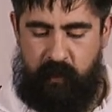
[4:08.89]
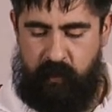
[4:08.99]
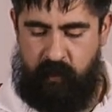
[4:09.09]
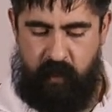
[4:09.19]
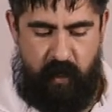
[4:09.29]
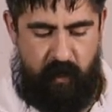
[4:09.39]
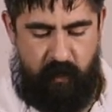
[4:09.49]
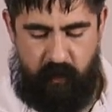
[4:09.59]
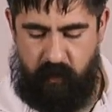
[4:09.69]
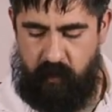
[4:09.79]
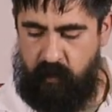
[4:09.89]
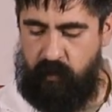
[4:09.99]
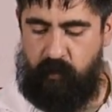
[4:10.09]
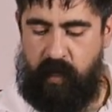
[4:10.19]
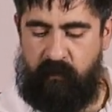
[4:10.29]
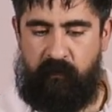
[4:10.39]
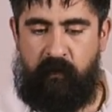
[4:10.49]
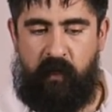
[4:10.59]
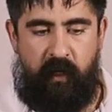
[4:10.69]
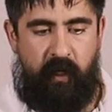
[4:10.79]
And there you have
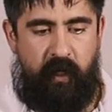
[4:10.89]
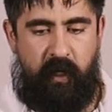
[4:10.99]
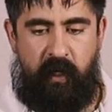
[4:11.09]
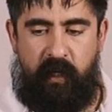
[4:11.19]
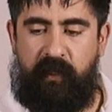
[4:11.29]
a